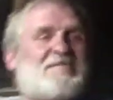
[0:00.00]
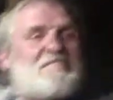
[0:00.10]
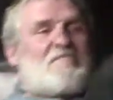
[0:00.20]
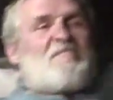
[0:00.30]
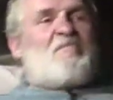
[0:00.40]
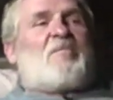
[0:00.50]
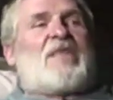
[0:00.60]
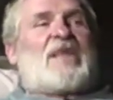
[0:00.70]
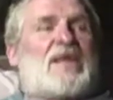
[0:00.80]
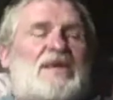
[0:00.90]
Sit down.
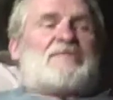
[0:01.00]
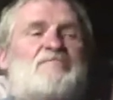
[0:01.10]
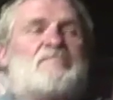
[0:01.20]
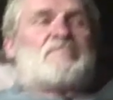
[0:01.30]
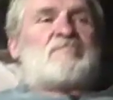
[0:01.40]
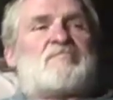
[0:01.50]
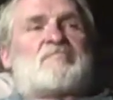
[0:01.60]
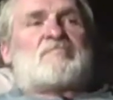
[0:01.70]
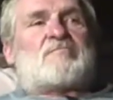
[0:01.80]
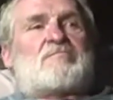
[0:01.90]
What was it
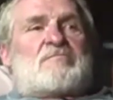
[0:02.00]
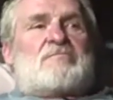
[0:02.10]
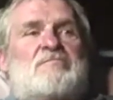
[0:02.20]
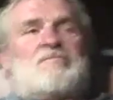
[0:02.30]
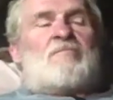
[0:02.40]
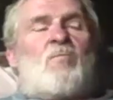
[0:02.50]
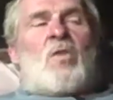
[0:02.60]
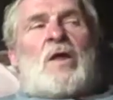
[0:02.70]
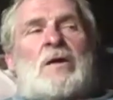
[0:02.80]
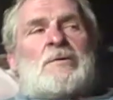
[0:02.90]
like when you first came here?
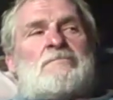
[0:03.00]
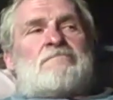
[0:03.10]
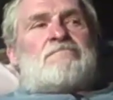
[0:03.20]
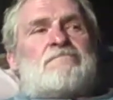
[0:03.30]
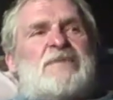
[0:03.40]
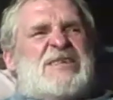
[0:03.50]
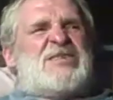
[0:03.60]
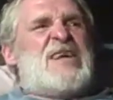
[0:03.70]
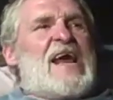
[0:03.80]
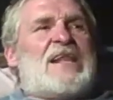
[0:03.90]

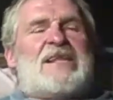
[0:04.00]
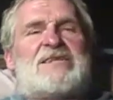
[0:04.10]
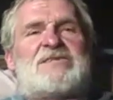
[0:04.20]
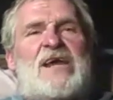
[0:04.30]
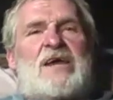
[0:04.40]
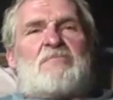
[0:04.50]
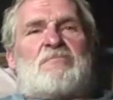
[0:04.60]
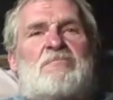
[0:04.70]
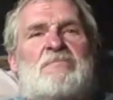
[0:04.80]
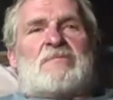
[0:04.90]
Exactly the same,
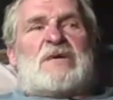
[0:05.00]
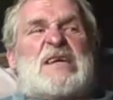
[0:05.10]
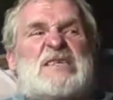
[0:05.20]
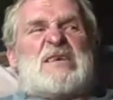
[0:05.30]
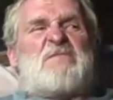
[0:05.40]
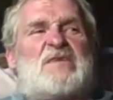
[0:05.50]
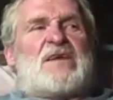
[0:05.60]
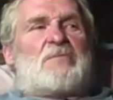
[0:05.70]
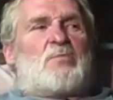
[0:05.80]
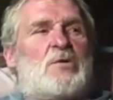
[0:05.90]
except for
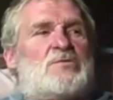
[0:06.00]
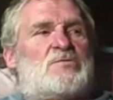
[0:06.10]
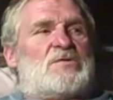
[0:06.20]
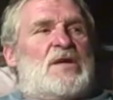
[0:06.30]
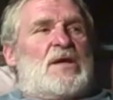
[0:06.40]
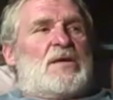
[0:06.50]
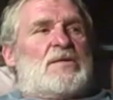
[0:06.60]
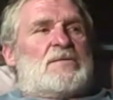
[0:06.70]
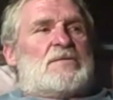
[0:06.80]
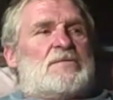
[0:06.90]
Dick Birch was here.
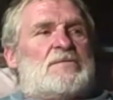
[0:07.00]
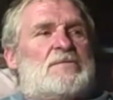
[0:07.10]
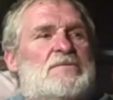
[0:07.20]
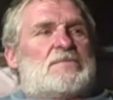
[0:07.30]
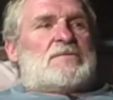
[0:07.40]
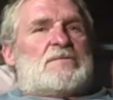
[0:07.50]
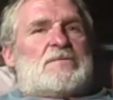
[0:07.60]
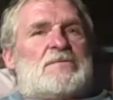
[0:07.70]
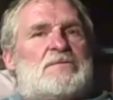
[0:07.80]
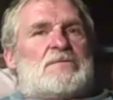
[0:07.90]
Did they have
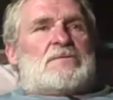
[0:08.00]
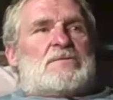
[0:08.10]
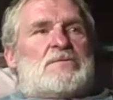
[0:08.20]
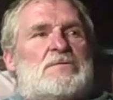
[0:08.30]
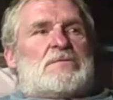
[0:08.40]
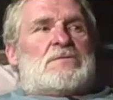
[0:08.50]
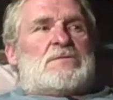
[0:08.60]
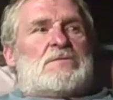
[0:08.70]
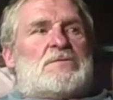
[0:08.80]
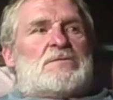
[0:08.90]
electricity all the way through the
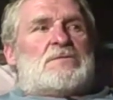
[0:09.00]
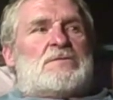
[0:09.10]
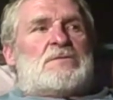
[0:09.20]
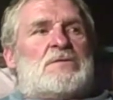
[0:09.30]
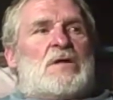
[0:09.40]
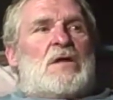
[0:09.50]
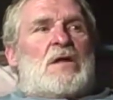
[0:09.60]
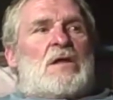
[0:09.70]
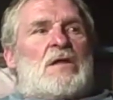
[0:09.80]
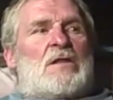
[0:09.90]
lodge when you came here for the
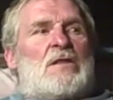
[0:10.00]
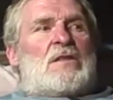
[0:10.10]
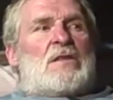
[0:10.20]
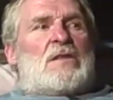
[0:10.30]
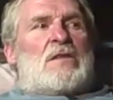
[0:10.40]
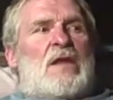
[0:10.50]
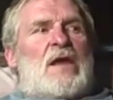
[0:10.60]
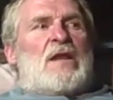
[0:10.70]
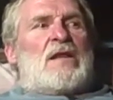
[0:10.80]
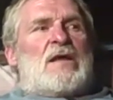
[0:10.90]
first time? They
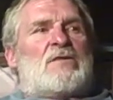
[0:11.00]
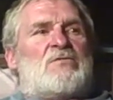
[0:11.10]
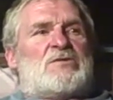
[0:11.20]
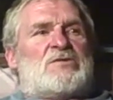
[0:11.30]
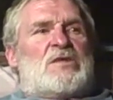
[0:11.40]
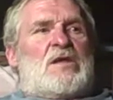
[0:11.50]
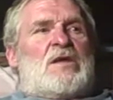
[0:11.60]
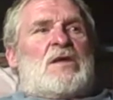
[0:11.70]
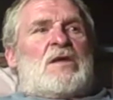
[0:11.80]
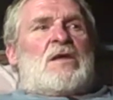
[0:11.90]
had electricity.
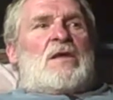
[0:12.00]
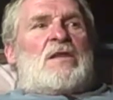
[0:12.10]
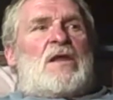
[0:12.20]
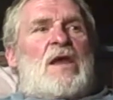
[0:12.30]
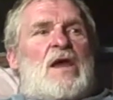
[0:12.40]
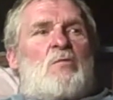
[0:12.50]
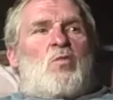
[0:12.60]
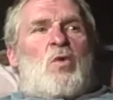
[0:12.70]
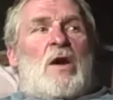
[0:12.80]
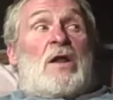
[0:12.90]
They had
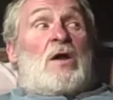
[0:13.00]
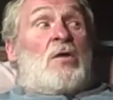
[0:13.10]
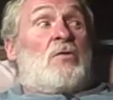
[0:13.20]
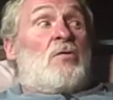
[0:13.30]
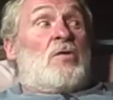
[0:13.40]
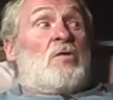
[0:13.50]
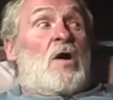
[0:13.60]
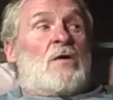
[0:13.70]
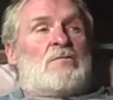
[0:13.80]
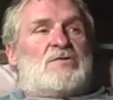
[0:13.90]
water, although the
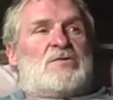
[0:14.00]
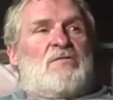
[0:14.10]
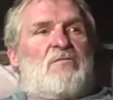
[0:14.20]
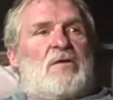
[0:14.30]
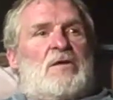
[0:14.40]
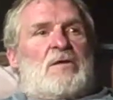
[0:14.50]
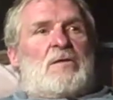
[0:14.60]
dock was different.